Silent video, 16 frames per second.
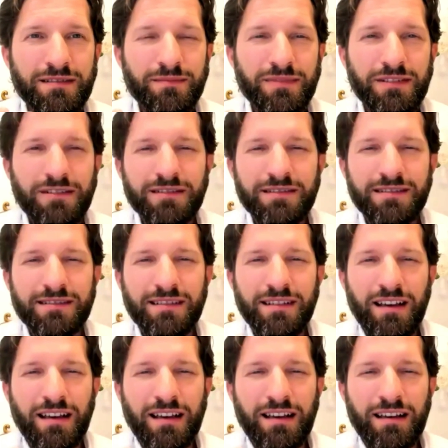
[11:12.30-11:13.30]

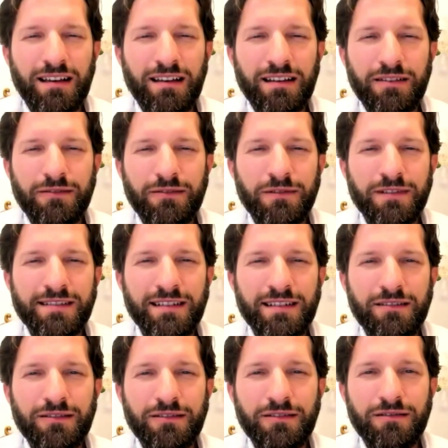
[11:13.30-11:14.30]
because if we
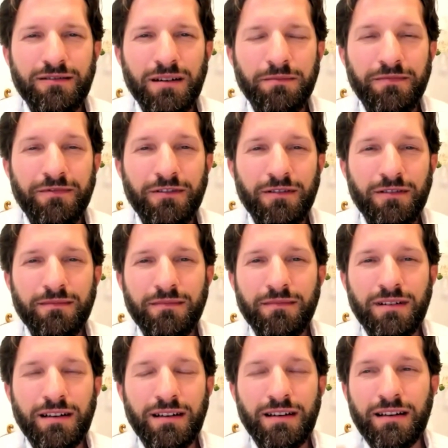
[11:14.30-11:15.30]
say, oh, I'm
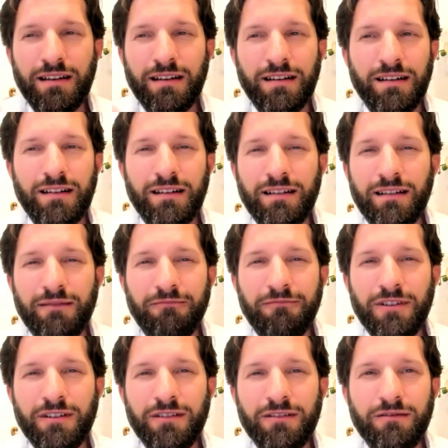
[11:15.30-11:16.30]
from,
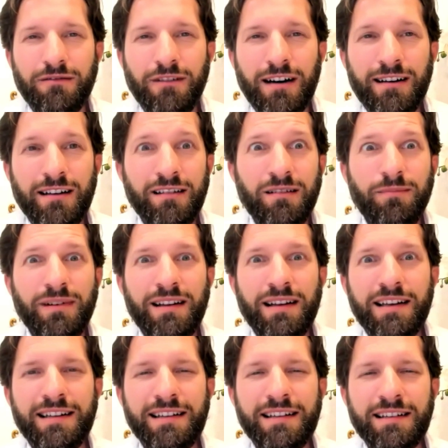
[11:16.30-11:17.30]
you know, another
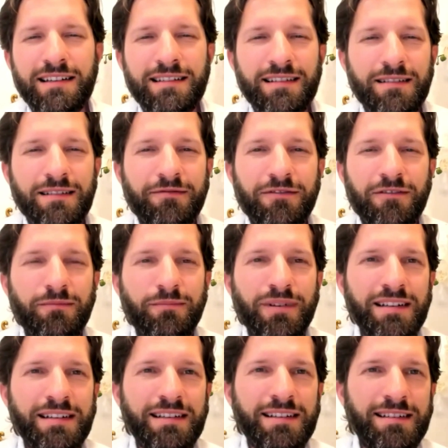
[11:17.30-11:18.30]
planet, I'm from
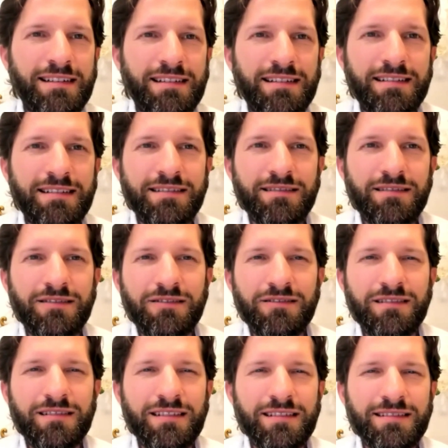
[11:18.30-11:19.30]
Pleiades, you
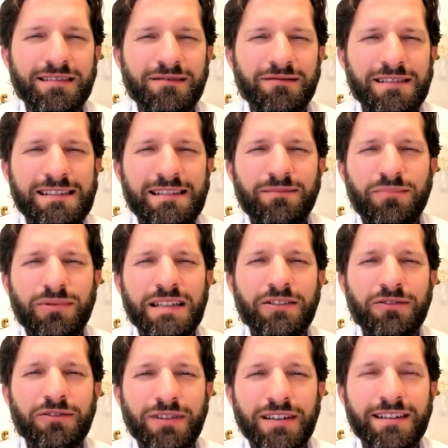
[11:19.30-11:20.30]
know, it doesn't really
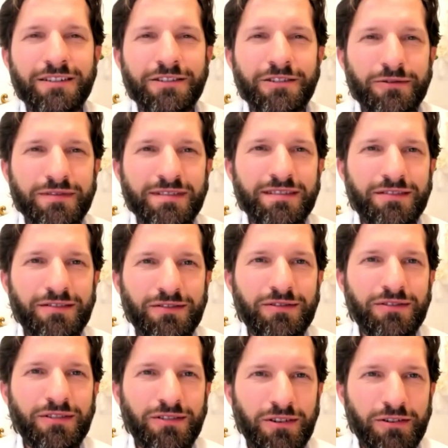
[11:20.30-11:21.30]
bring you any closer
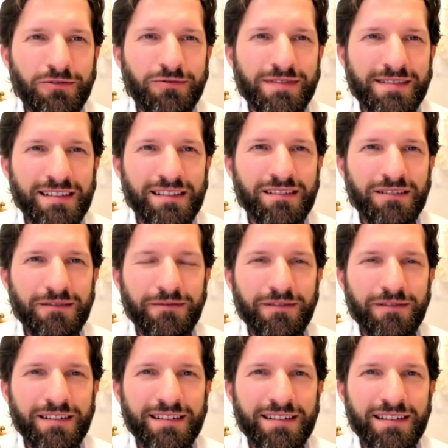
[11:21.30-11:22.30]
to your own
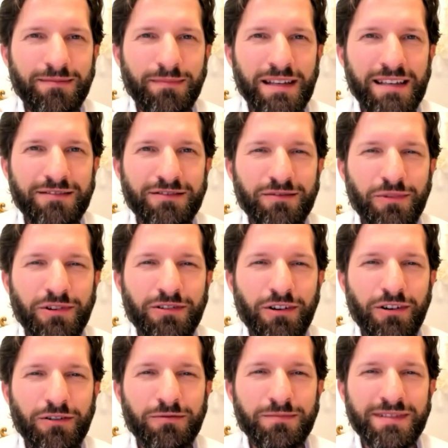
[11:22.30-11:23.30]
self. It makes you more
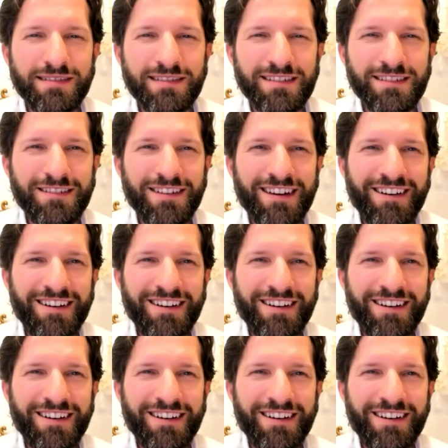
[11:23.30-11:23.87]
homesick